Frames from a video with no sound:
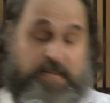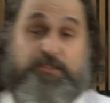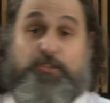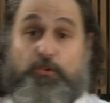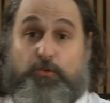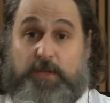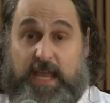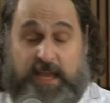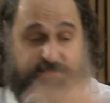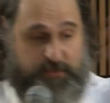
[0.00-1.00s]
Now, soon
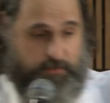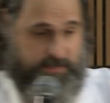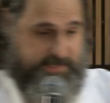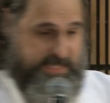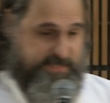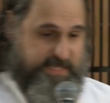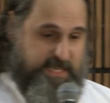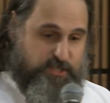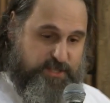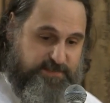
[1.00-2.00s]
after this
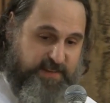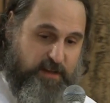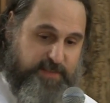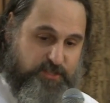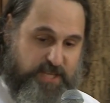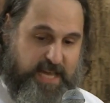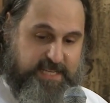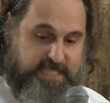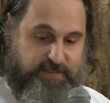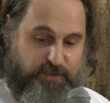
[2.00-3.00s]
incident, she found that she had
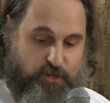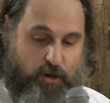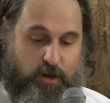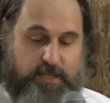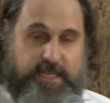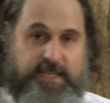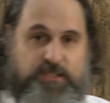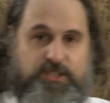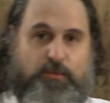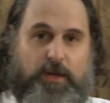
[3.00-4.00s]
a different calling,
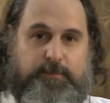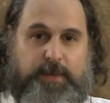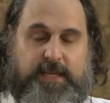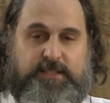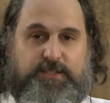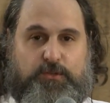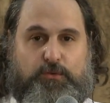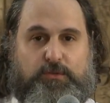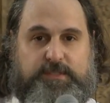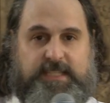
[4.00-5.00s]
and she went back to
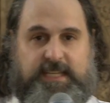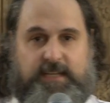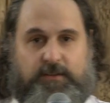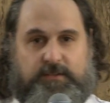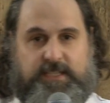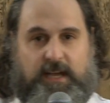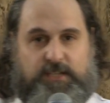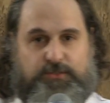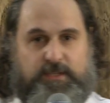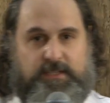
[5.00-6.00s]
school to get her
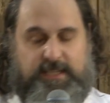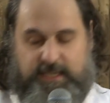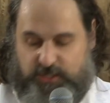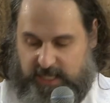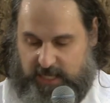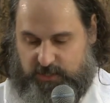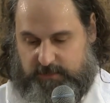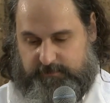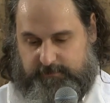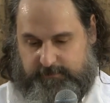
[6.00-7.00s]
doctorate in
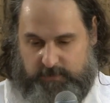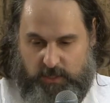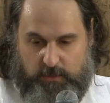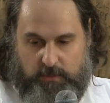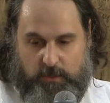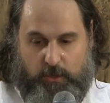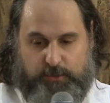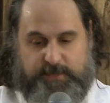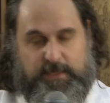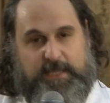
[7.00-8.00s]
education,
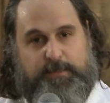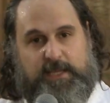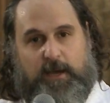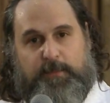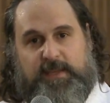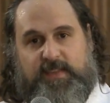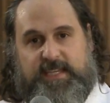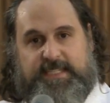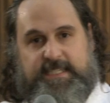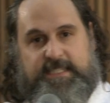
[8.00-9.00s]
ultimately becoming
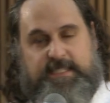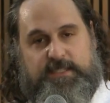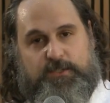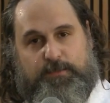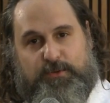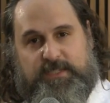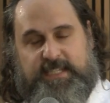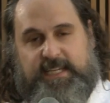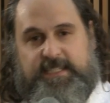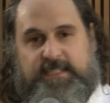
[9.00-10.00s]
the assistant
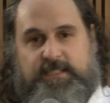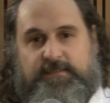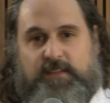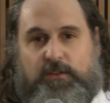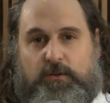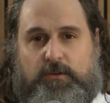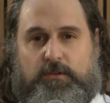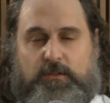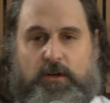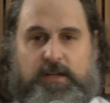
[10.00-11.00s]
superintendent of the
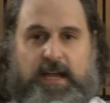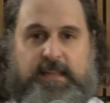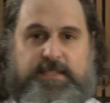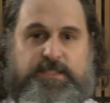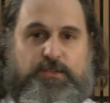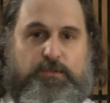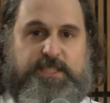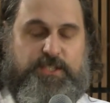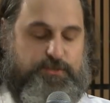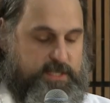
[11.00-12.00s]
local Long Island school
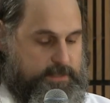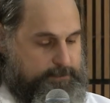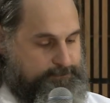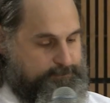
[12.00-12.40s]
district.